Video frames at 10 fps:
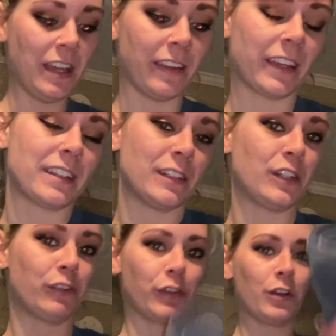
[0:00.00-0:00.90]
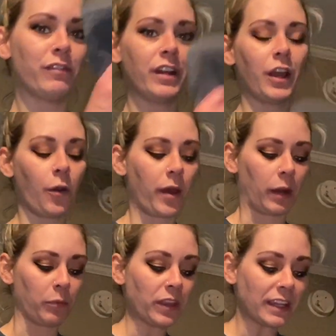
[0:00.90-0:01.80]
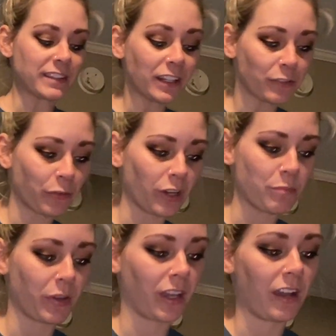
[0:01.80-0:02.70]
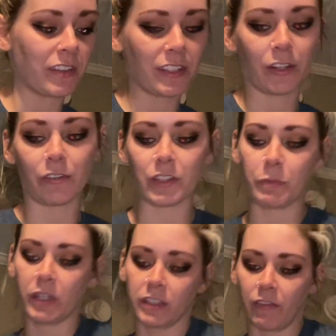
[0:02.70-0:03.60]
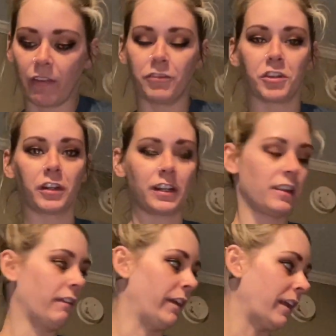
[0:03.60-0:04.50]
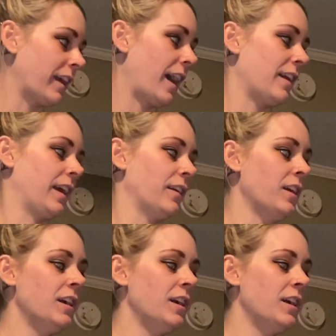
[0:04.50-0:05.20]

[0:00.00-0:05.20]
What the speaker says: a satirical video, and I'm really excited for it, but obviously nervous because I haven't done anything like that, and